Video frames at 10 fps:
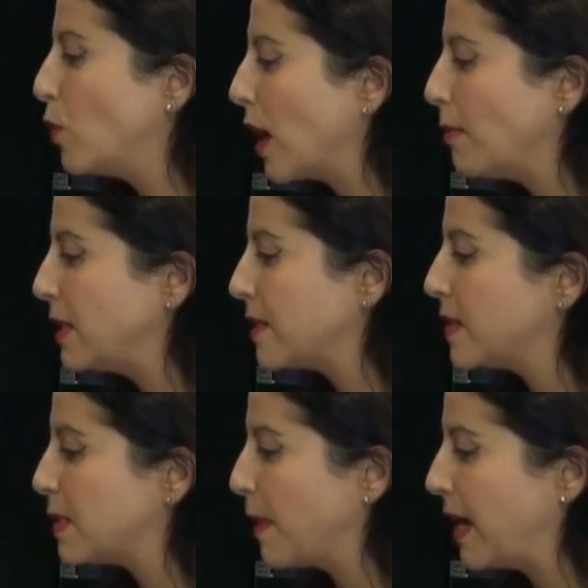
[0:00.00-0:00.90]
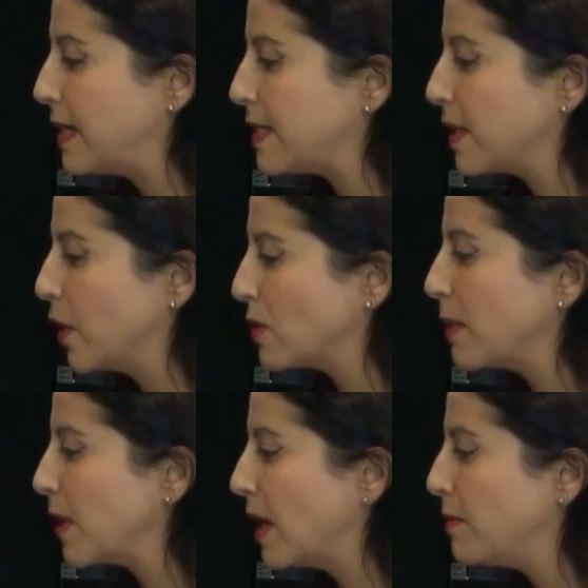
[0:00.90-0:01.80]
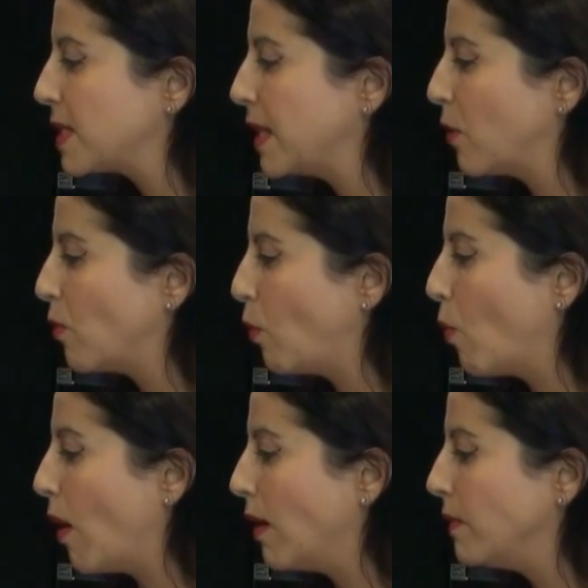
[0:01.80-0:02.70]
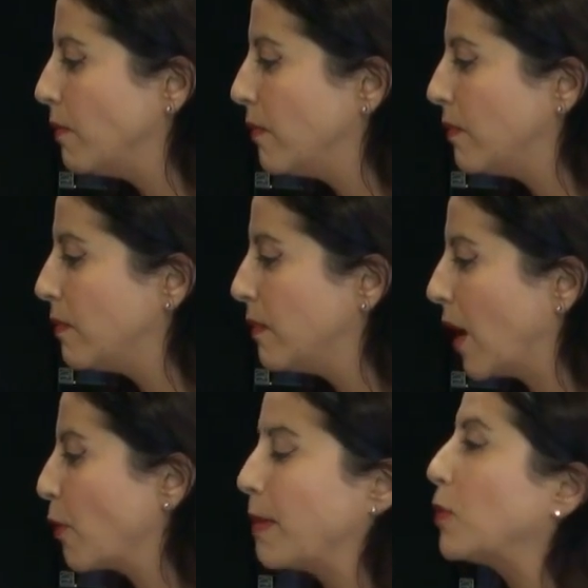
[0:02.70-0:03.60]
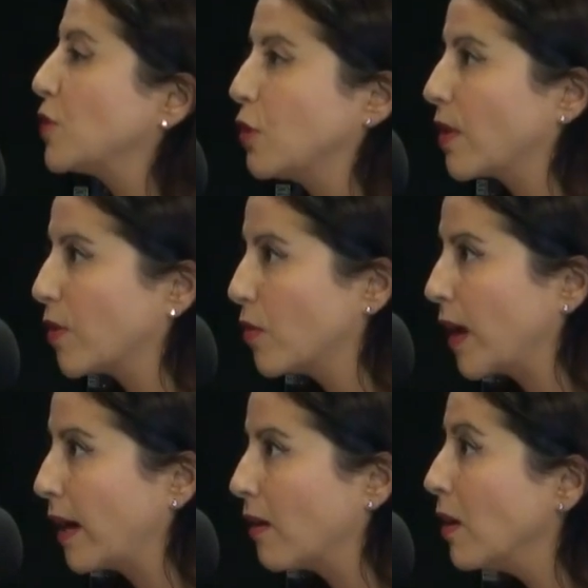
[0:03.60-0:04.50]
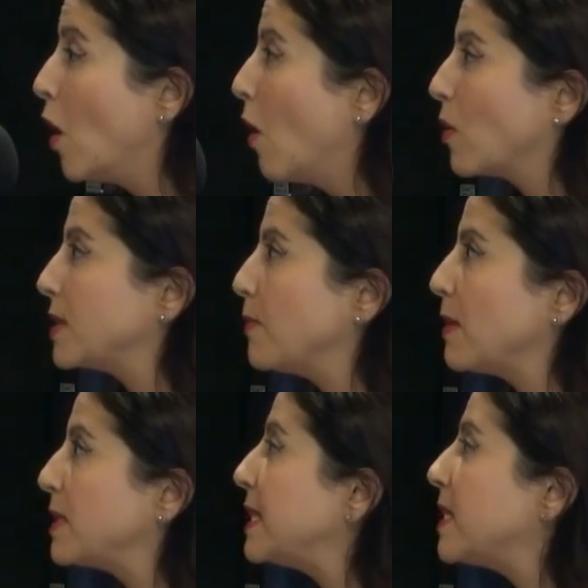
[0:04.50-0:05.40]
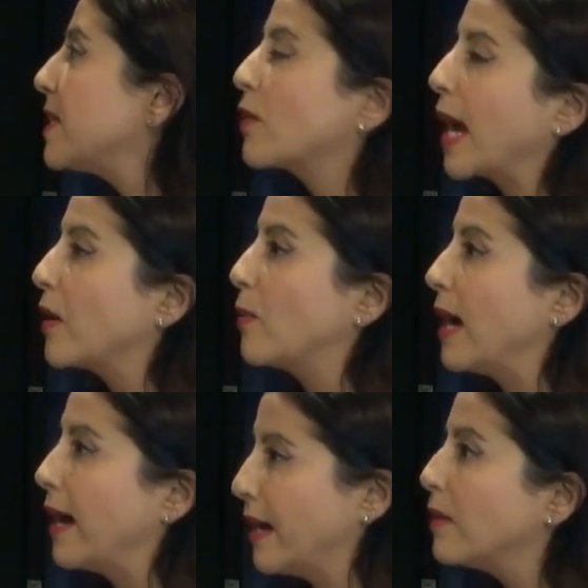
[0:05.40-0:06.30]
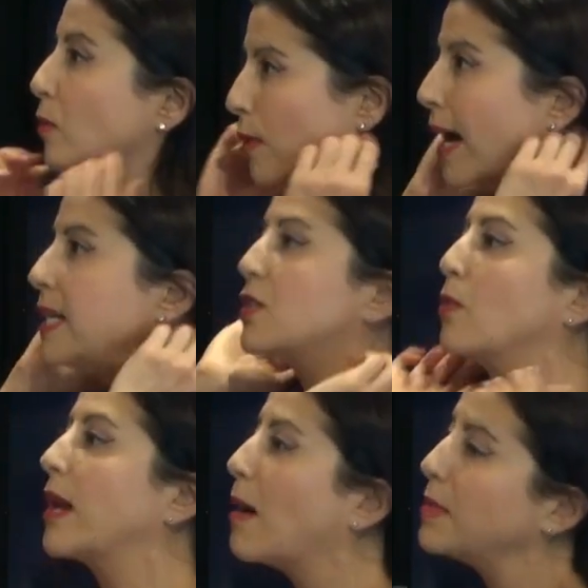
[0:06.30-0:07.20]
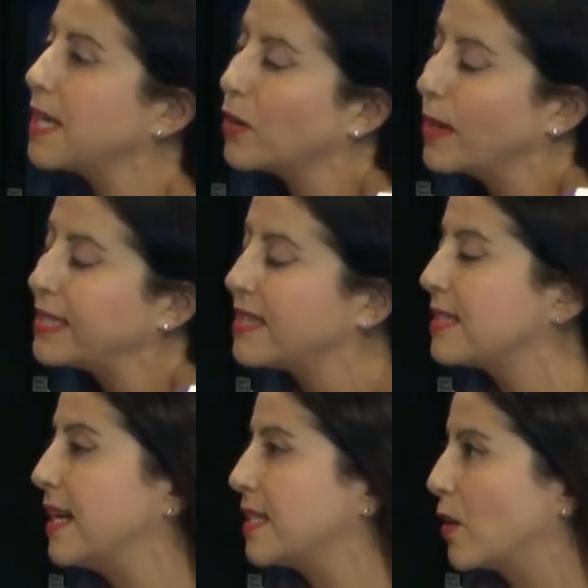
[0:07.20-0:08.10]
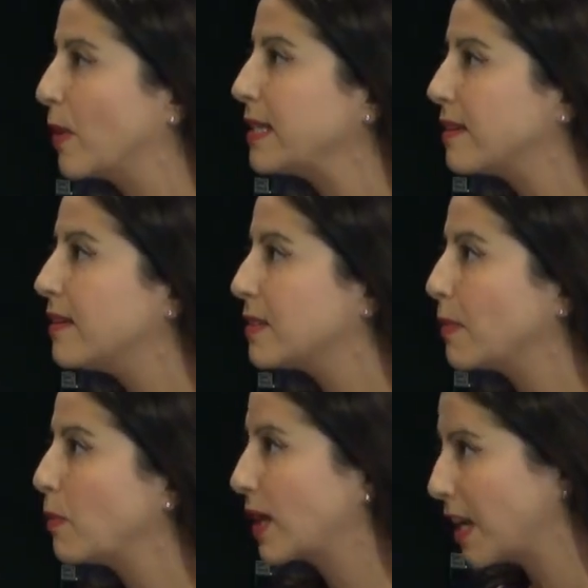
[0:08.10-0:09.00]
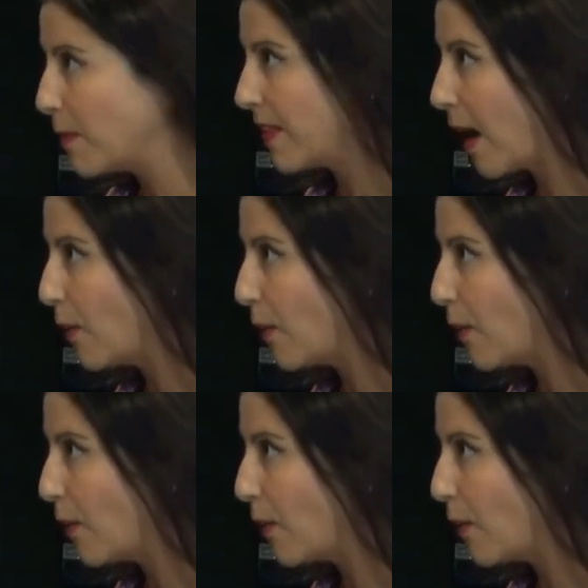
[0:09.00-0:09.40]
who come into the space. Sometimes they don't want other people to know that they're there, or sometimes this is their getaway, right? Yeah. So what happens at Oasis stays at Oasis, and we want to keep it that